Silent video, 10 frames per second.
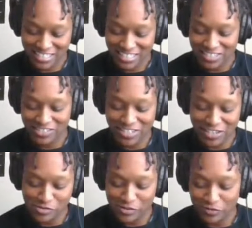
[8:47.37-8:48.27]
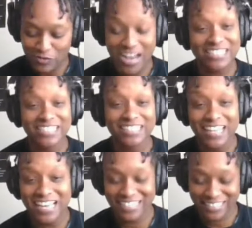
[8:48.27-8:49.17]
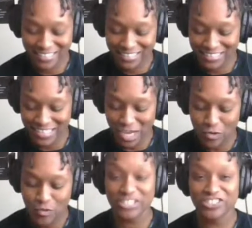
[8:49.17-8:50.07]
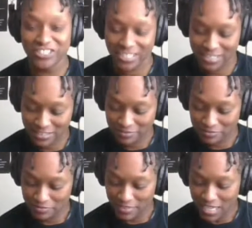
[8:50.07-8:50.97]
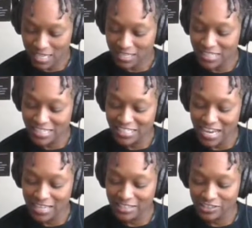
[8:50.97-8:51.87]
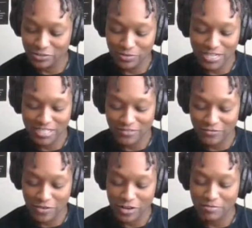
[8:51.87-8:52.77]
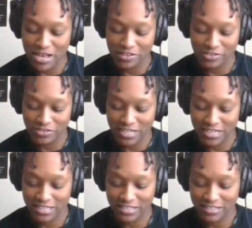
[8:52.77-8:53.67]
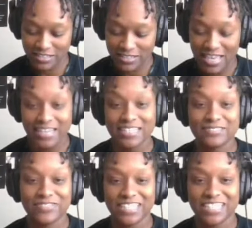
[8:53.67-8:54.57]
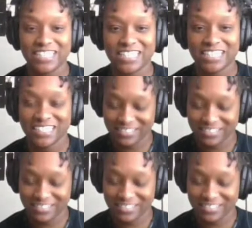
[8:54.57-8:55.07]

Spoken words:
Here's another one: rationalizing and questioning. They challenge the reason for your boundary and its validity.